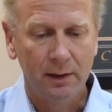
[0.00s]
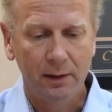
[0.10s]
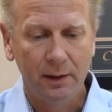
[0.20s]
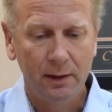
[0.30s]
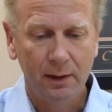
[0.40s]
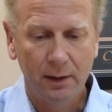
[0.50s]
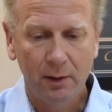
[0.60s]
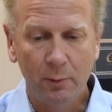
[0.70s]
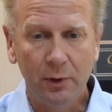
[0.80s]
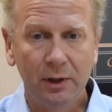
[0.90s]
The, the, the,
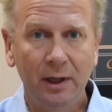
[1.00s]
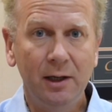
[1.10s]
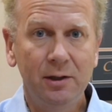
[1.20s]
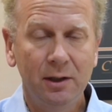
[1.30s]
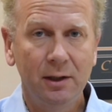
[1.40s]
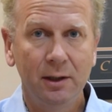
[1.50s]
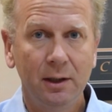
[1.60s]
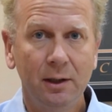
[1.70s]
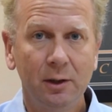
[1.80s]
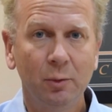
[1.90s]
communication and
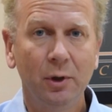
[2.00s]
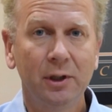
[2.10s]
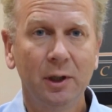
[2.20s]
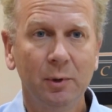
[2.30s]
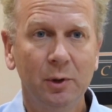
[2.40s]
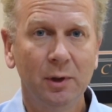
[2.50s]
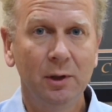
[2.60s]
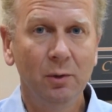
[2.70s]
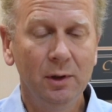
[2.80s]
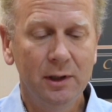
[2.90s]
interworking
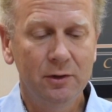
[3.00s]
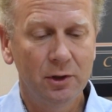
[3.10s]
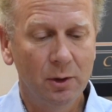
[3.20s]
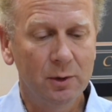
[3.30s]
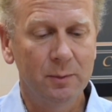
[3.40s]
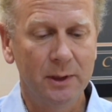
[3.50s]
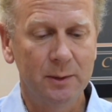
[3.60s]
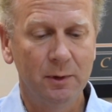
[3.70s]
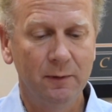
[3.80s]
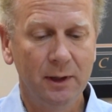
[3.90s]
between all these roles
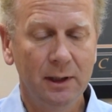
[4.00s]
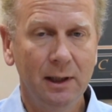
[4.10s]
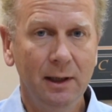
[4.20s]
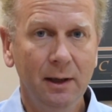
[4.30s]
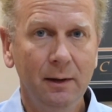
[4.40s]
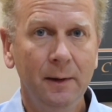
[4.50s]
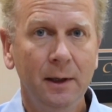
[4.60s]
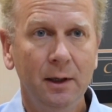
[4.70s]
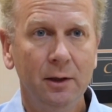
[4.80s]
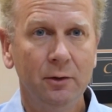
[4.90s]
must be very clear
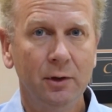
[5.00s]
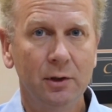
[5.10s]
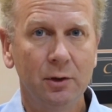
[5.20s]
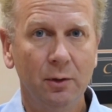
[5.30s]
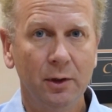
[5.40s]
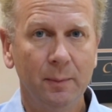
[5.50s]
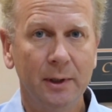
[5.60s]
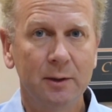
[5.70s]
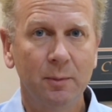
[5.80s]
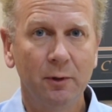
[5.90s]
to ensure the
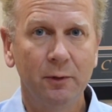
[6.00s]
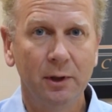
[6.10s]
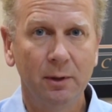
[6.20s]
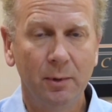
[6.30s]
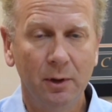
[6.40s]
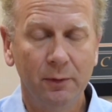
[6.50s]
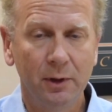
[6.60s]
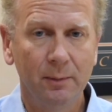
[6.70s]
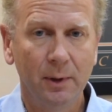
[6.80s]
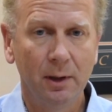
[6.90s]
best profit,
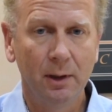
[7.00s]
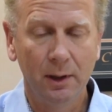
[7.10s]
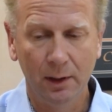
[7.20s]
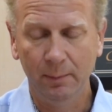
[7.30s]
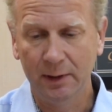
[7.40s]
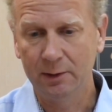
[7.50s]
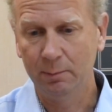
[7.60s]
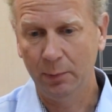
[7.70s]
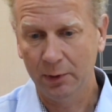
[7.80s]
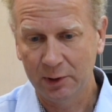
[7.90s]
profitable and uh,
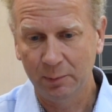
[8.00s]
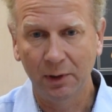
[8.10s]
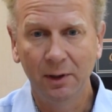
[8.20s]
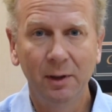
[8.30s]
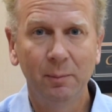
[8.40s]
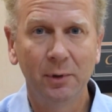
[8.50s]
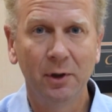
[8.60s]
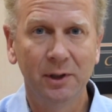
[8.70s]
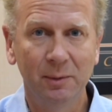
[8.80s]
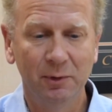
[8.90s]
best possible
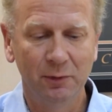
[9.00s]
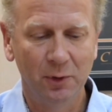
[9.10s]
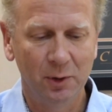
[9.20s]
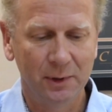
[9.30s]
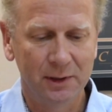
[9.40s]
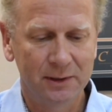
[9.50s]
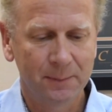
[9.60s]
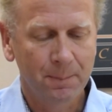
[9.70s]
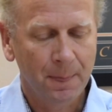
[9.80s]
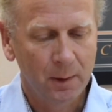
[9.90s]
product
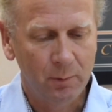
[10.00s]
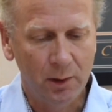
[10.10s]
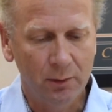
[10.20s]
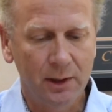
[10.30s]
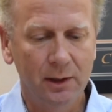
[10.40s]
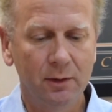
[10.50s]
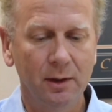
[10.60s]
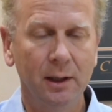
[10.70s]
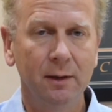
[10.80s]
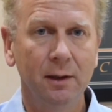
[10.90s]
performance. We look
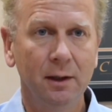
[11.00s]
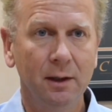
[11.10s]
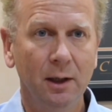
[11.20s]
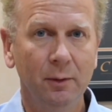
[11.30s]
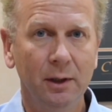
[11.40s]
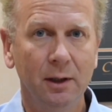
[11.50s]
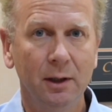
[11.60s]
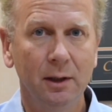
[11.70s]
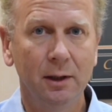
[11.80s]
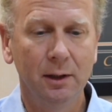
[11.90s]
into that uh, now in,
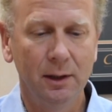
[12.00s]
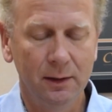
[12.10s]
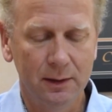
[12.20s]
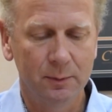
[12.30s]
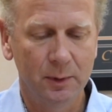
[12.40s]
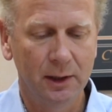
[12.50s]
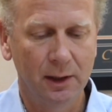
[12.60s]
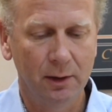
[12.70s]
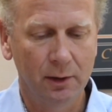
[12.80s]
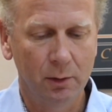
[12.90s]
the, in, in this
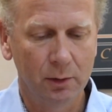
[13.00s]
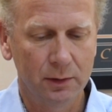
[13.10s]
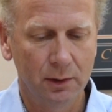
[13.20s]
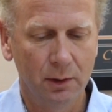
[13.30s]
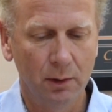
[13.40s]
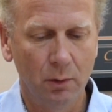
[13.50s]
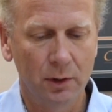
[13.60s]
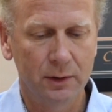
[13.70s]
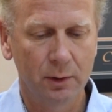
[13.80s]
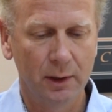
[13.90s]
particular course,
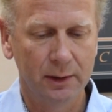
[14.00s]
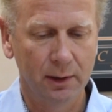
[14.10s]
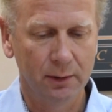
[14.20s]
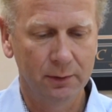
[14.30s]
course quite a